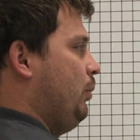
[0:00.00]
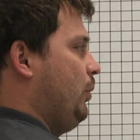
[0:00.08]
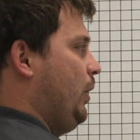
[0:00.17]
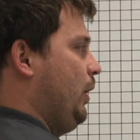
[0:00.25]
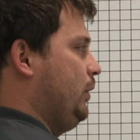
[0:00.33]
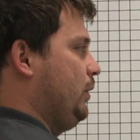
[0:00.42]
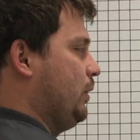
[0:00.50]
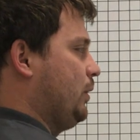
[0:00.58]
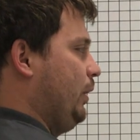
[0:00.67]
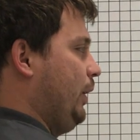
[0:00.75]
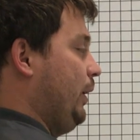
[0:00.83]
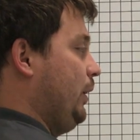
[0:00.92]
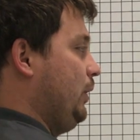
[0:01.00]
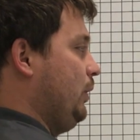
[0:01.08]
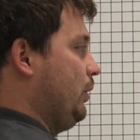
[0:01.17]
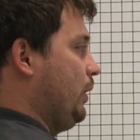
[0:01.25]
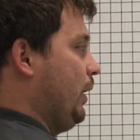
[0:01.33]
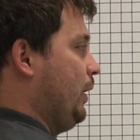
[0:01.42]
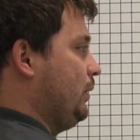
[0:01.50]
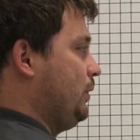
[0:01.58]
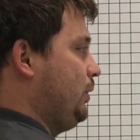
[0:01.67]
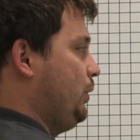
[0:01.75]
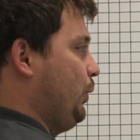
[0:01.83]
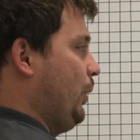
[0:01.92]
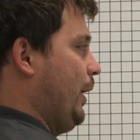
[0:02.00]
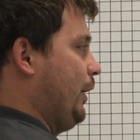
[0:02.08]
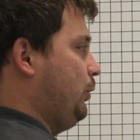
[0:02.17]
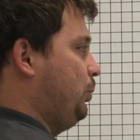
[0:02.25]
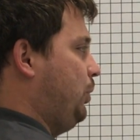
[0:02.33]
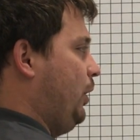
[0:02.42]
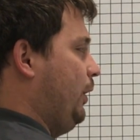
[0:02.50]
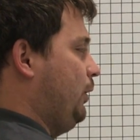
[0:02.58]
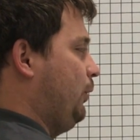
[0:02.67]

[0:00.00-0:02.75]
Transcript: basically you get 2x plus